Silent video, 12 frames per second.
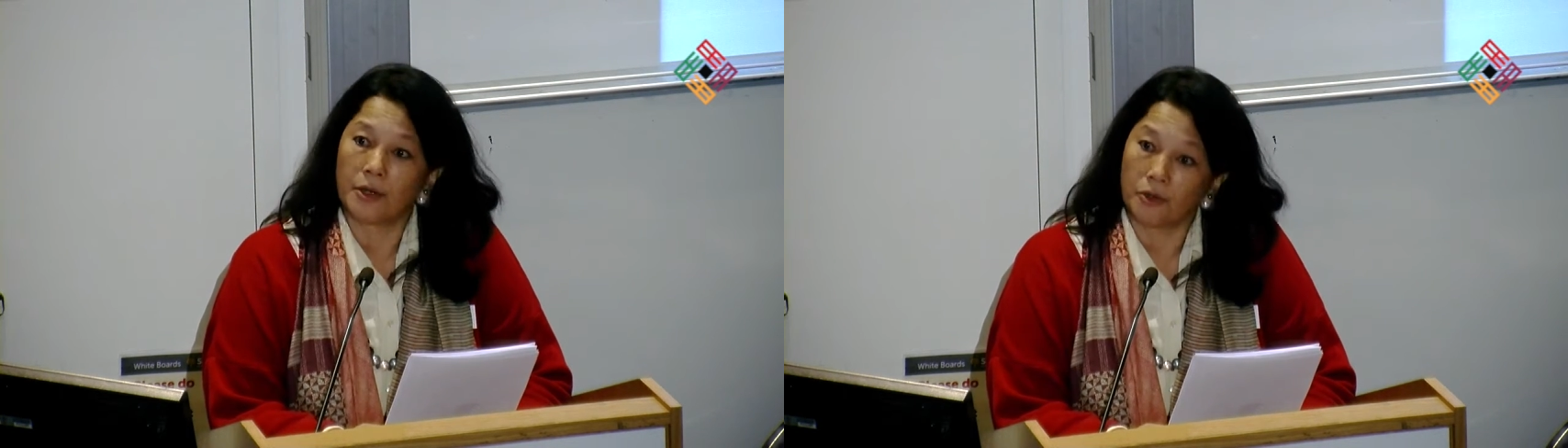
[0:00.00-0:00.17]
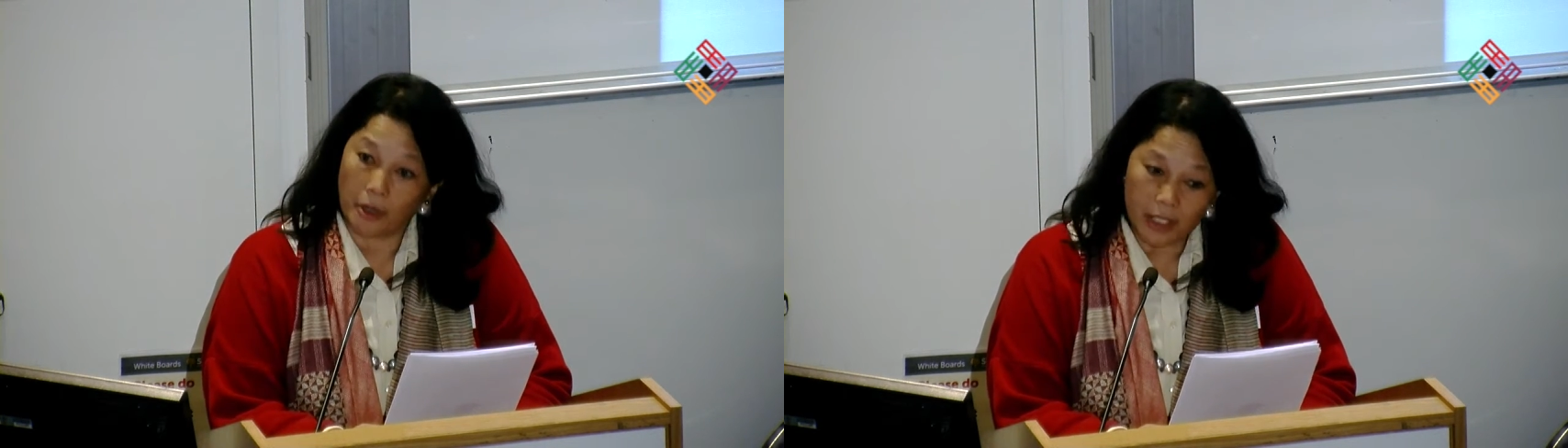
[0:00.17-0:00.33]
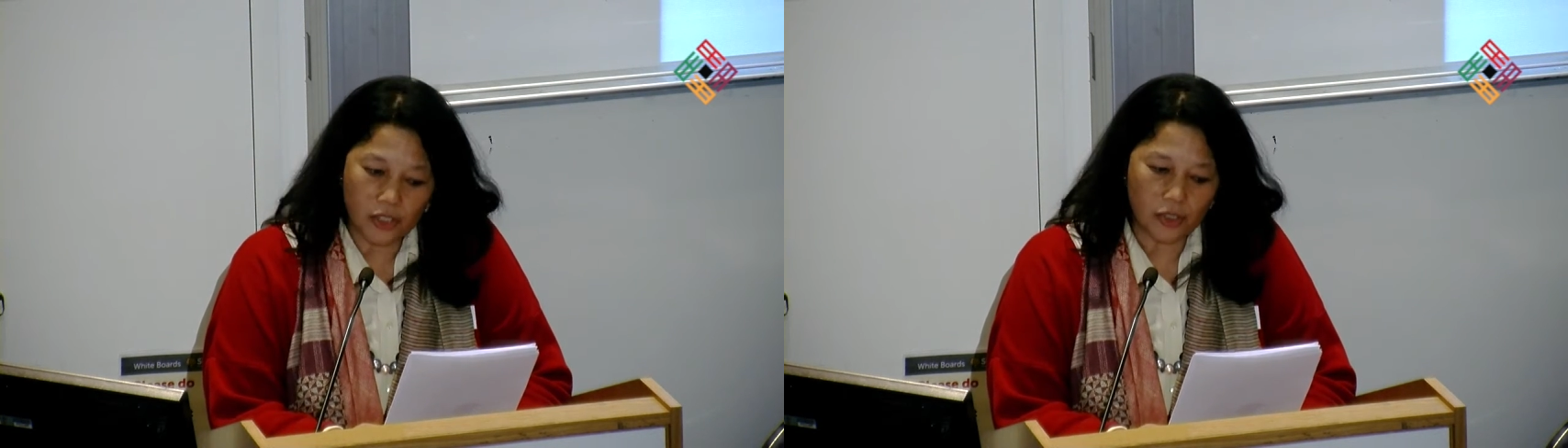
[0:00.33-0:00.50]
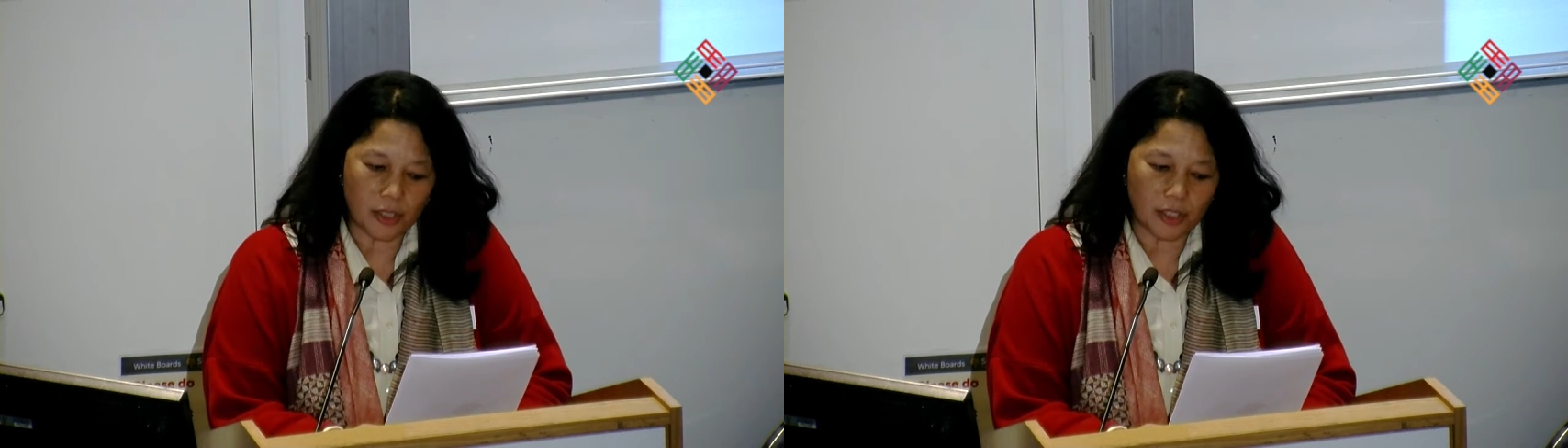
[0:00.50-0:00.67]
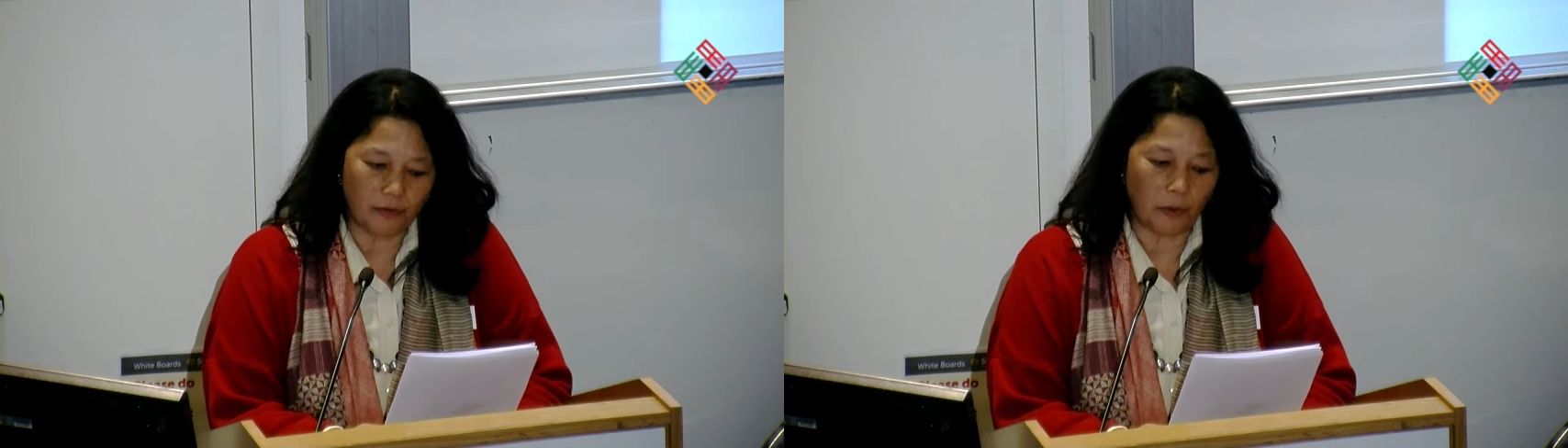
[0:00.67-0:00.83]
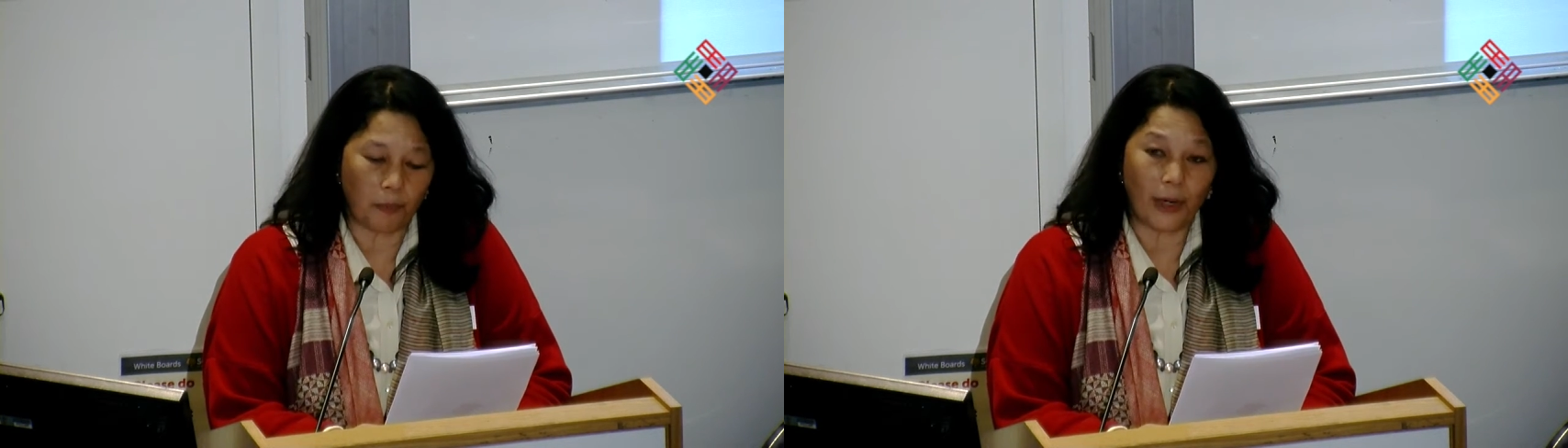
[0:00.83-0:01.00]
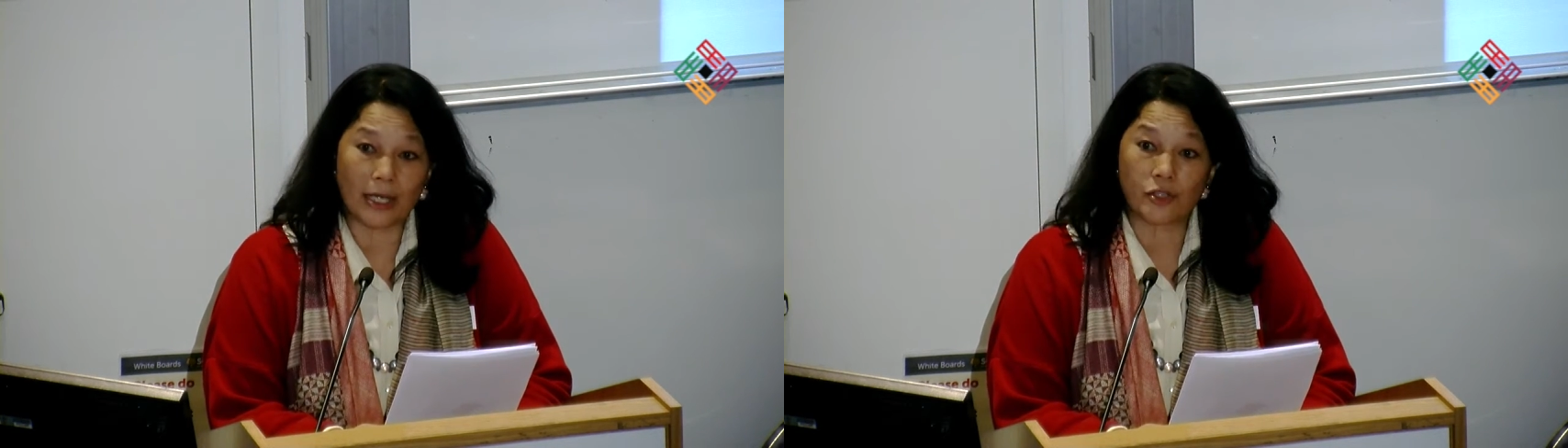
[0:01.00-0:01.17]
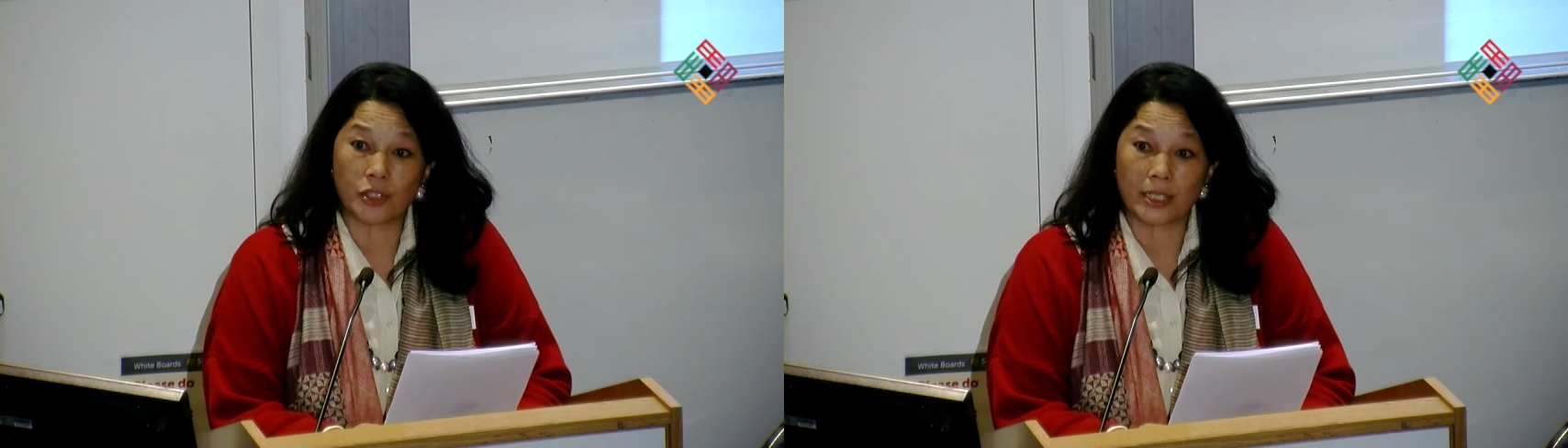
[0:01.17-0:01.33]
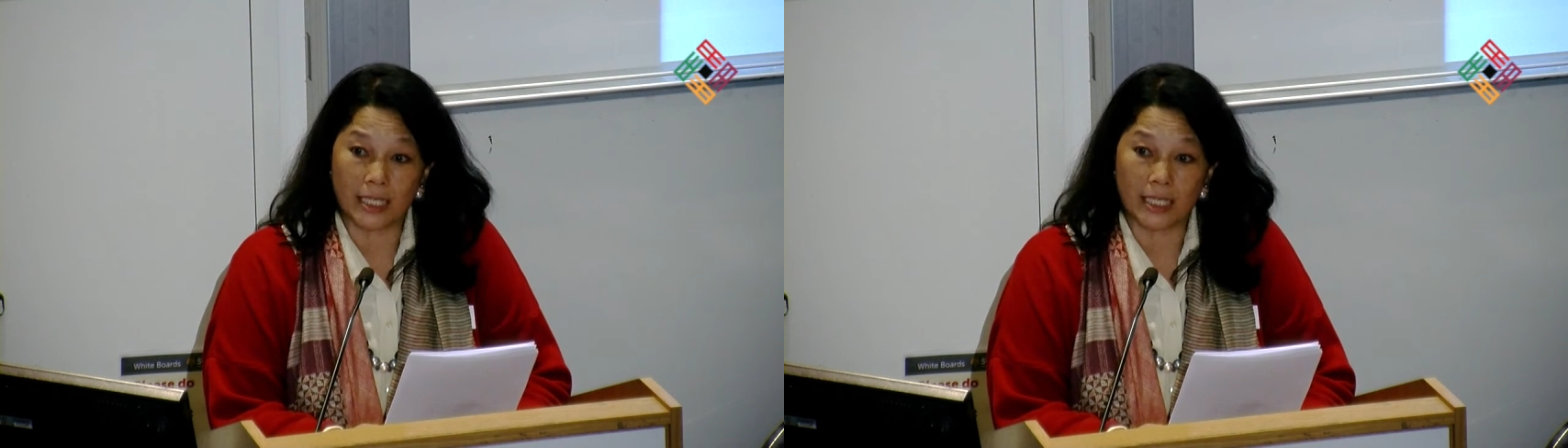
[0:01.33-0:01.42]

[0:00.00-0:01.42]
not a source of oppression